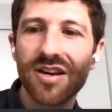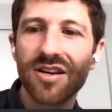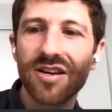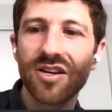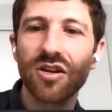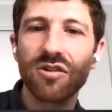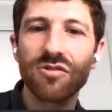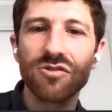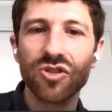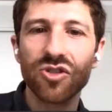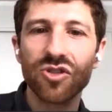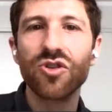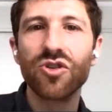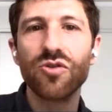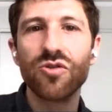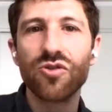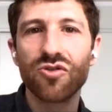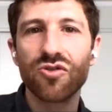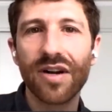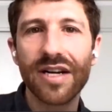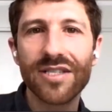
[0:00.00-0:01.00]
You know, do
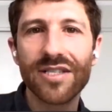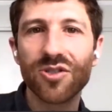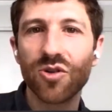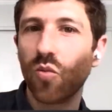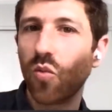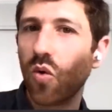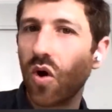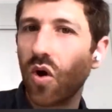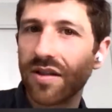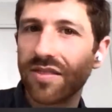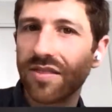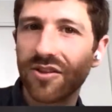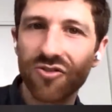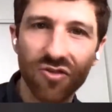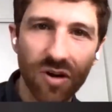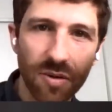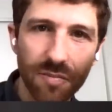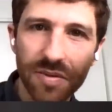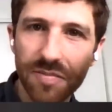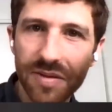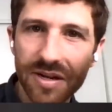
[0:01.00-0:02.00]
you trust or want the
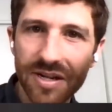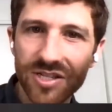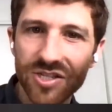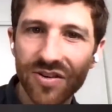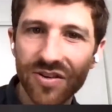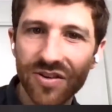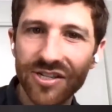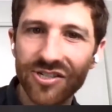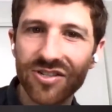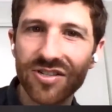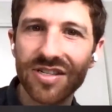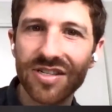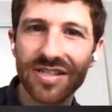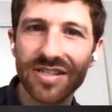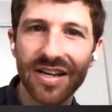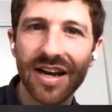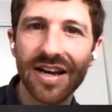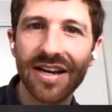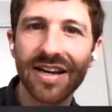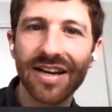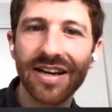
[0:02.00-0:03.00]
Trump administration
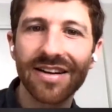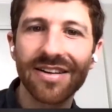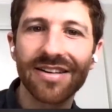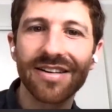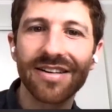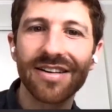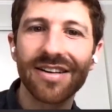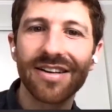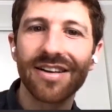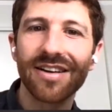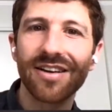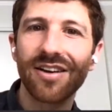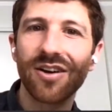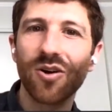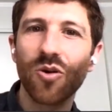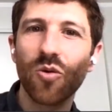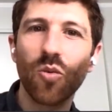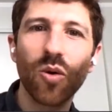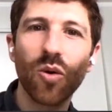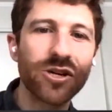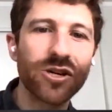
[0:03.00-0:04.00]
deciding, you know,
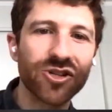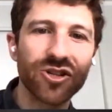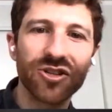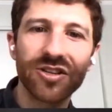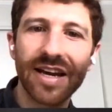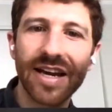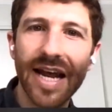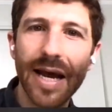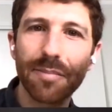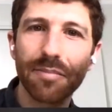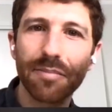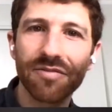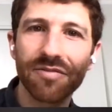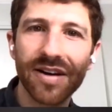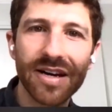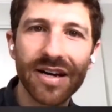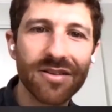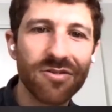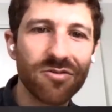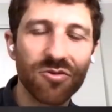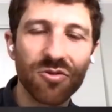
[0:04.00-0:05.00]
what should get
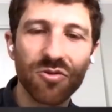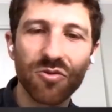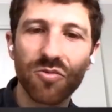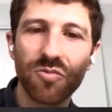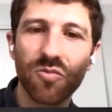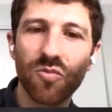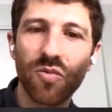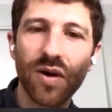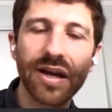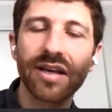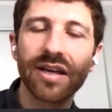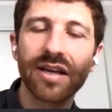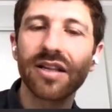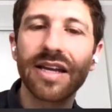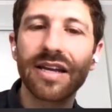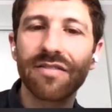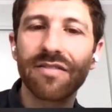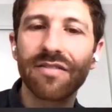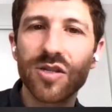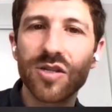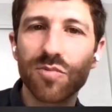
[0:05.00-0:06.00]
amplified through
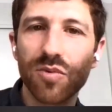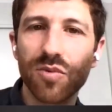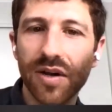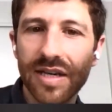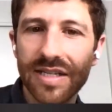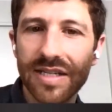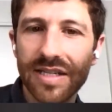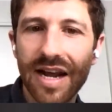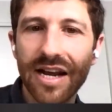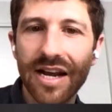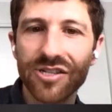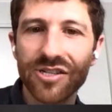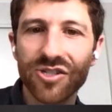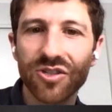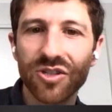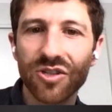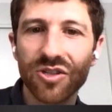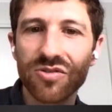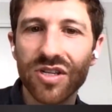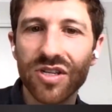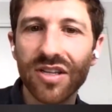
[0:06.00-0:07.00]
regulating Facebook as a
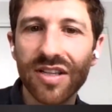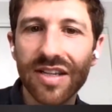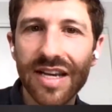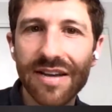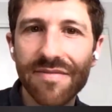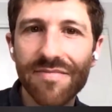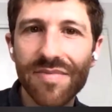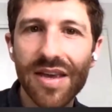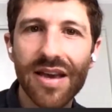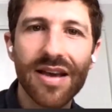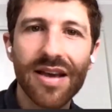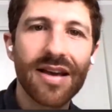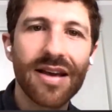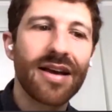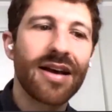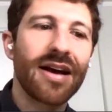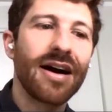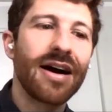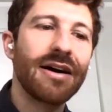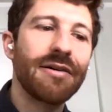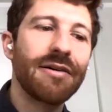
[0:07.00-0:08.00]
national utility?
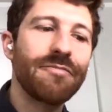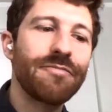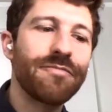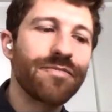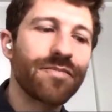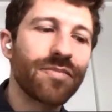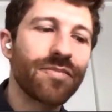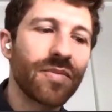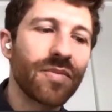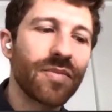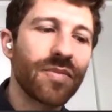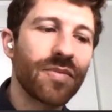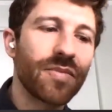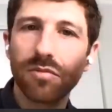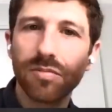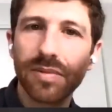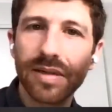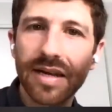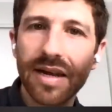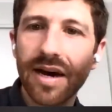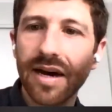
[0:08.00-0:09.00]
Um,
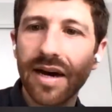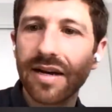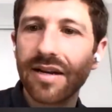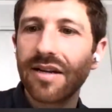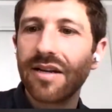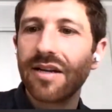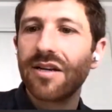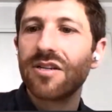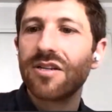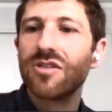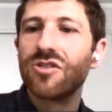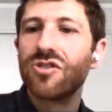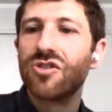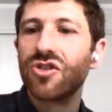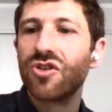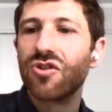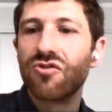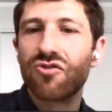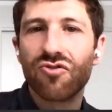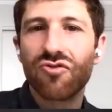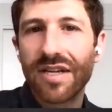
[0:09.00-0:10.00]
probably not do
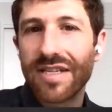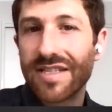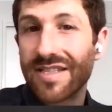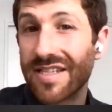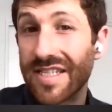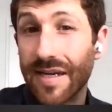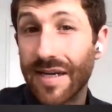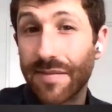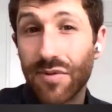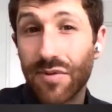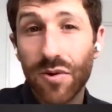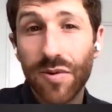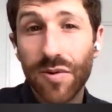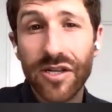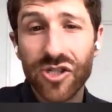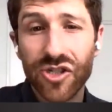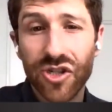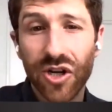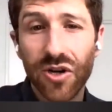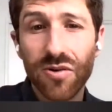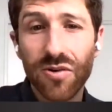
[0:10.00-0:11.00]
you trust the
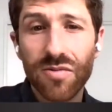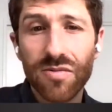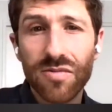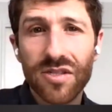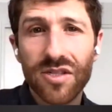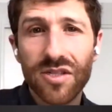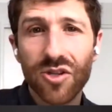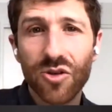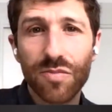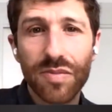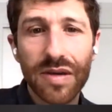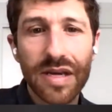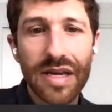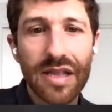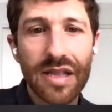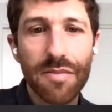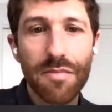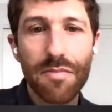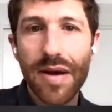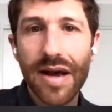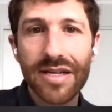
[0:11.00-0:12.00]
WHO to be
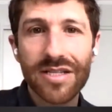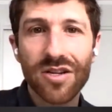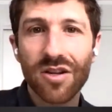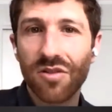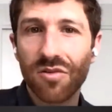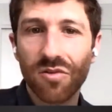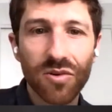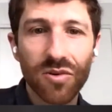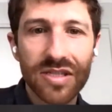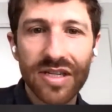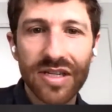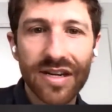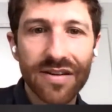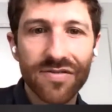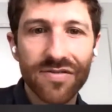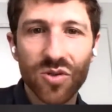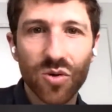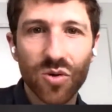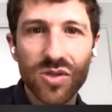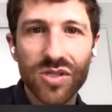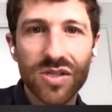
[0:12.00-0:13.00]
the best authoritative
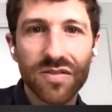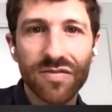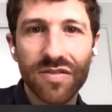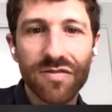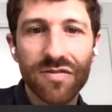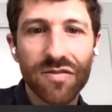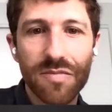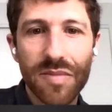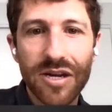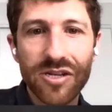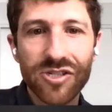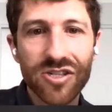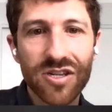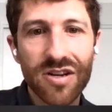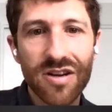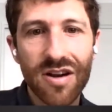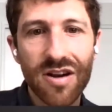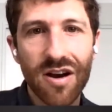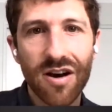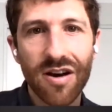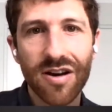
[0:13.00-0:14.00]
source of
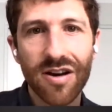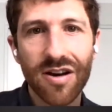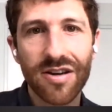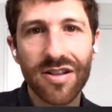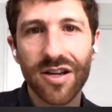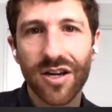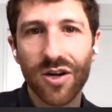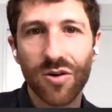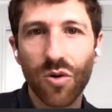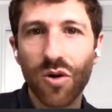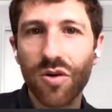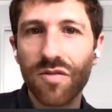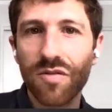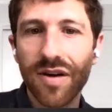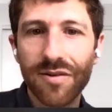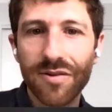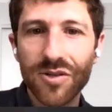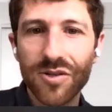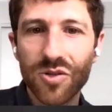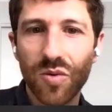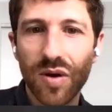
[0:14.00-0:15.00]
information on the
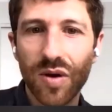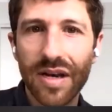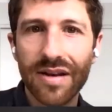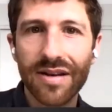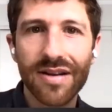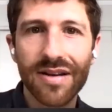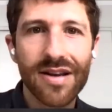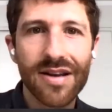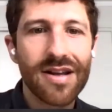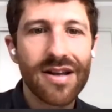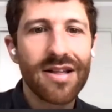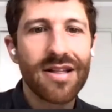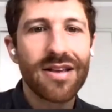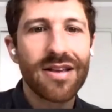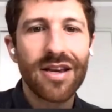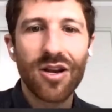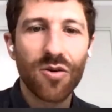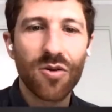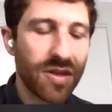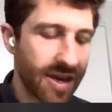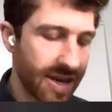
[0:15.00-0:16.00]
coronavirus when
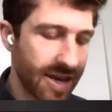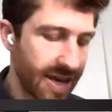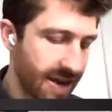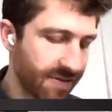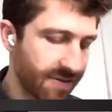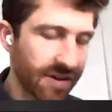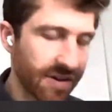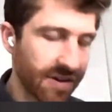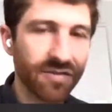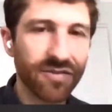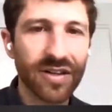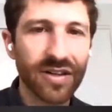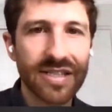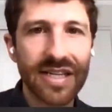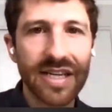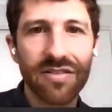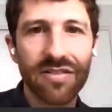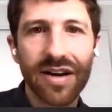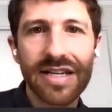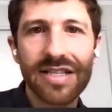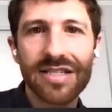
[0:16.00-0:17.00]
you know they gave
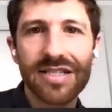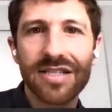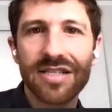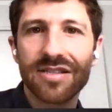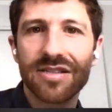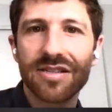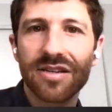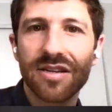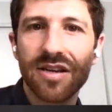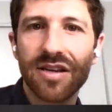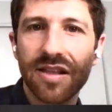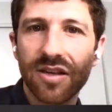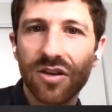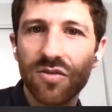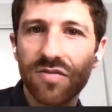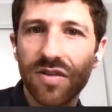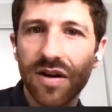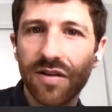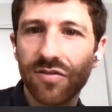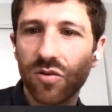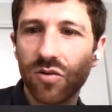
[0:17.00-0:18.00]
conflicting advice as I think
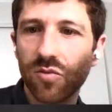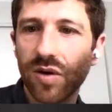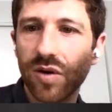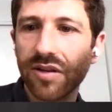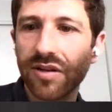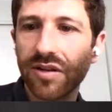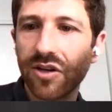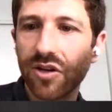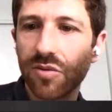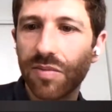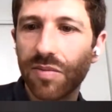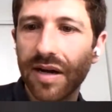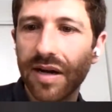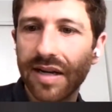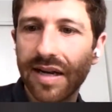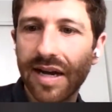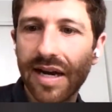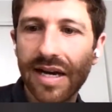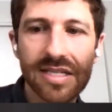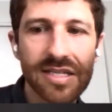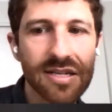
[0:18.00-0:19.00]
you've covered well in your
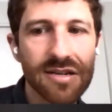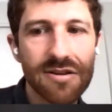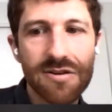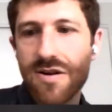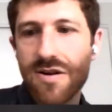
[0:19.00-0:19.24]
podcast?